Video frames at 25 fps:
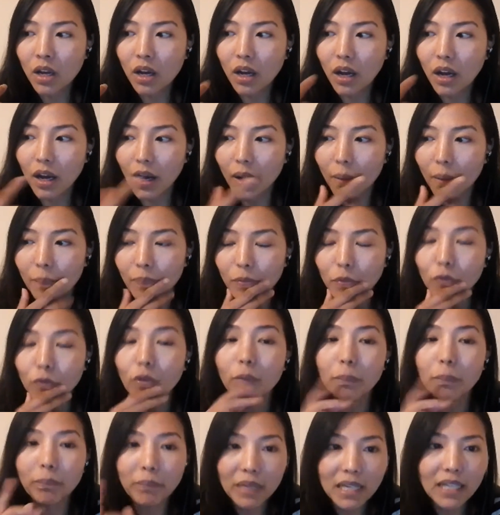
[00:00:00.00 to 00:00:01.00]
for
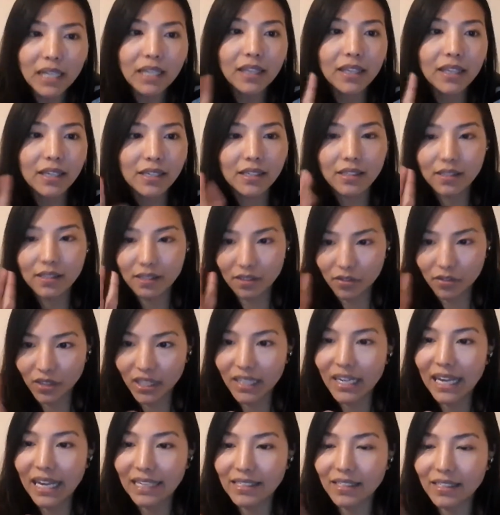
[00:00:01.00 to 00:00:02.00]
me, this
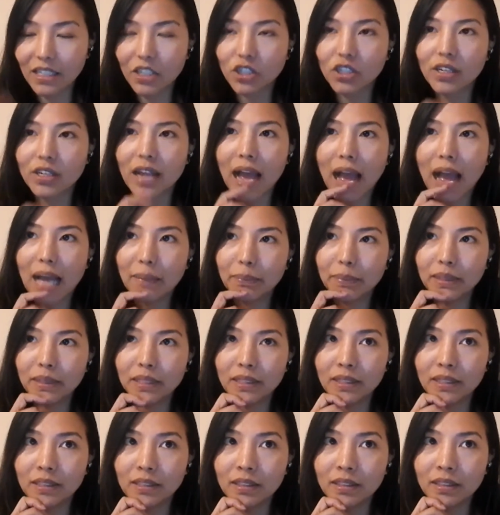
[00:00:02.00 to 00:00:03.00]
realization
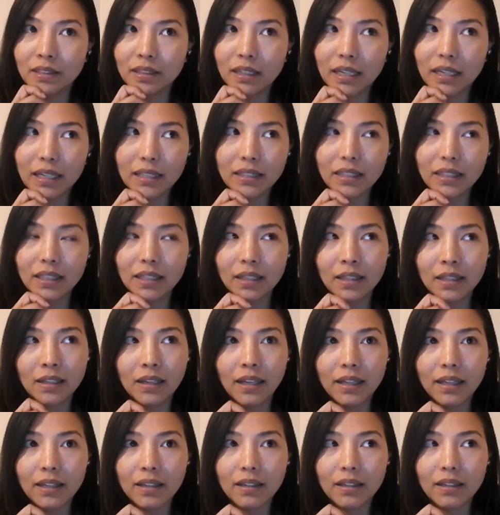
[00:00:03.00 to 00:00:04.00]
happened, I think
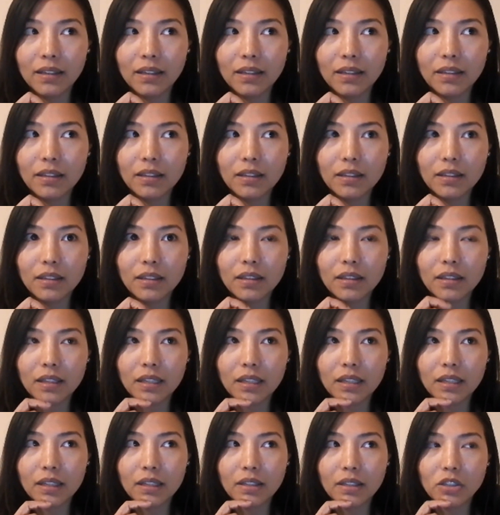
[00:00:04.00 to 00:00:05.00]
like
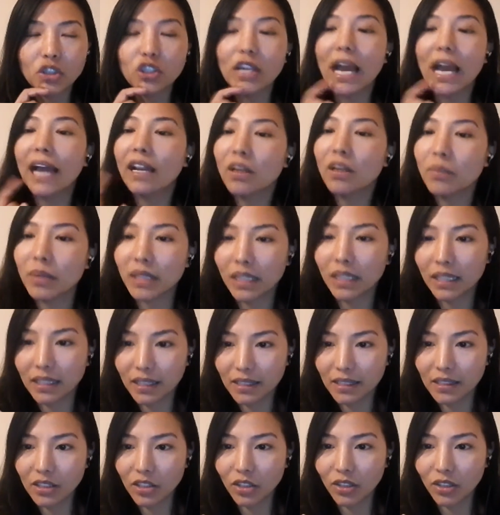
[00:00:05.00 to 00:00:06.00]
January
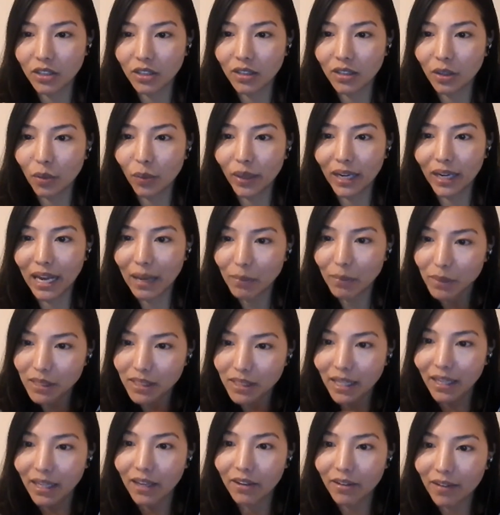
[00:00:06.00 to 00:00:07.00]
this year, when I was
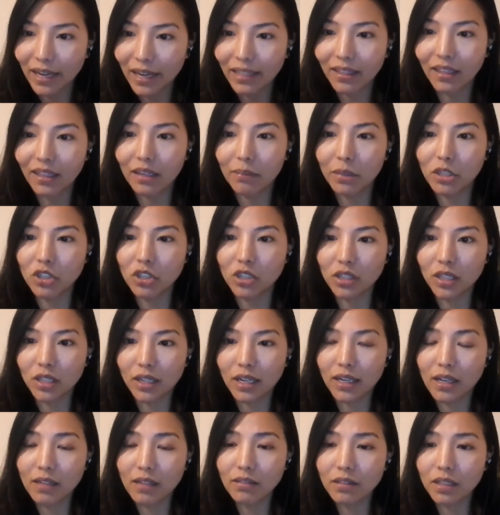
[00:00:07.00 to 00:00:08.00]
writing in my journal,
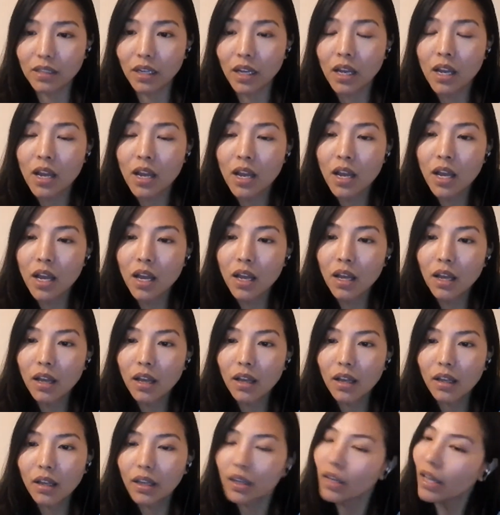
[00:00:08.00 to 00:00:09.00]
and I was like,
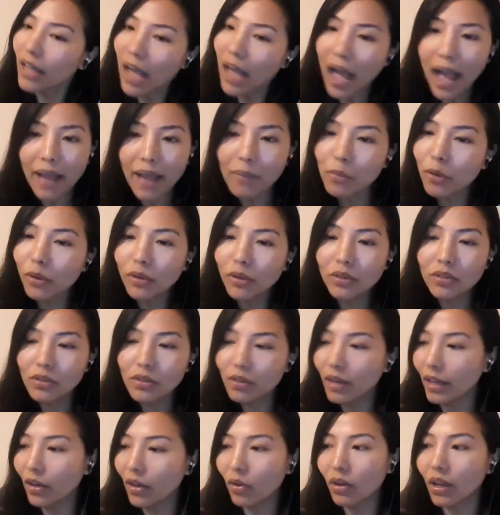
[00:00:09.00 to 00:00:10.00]
I'm going to
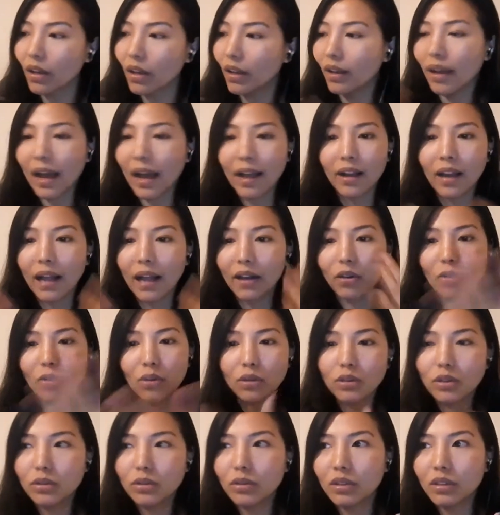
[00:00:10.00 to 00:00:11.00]
okay, I'll go
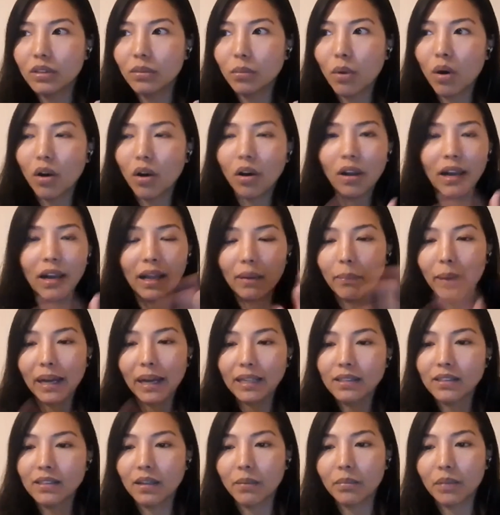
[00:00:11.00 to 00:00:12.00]
to the mall, I'll
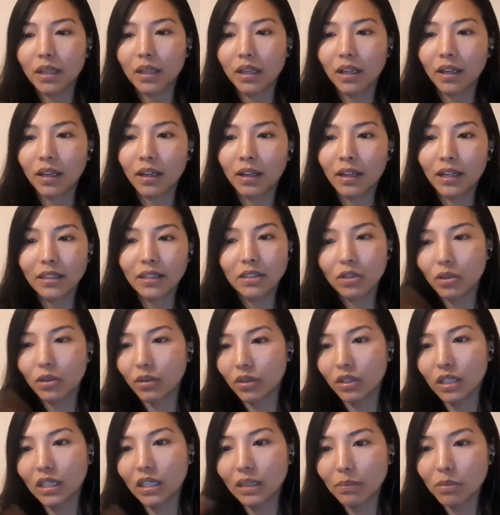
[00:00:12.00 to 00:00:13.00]
buy something. It's going
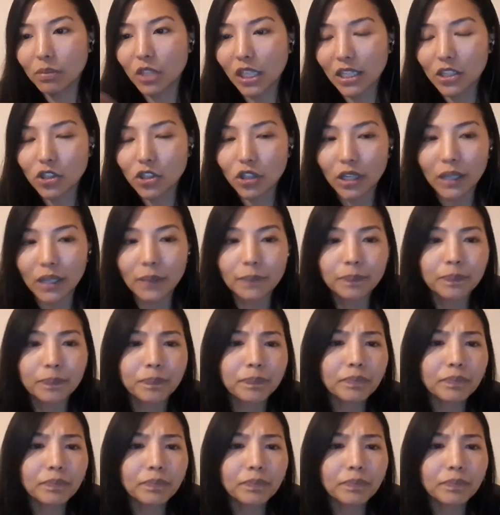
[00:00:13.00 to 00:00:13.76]
to keep changing.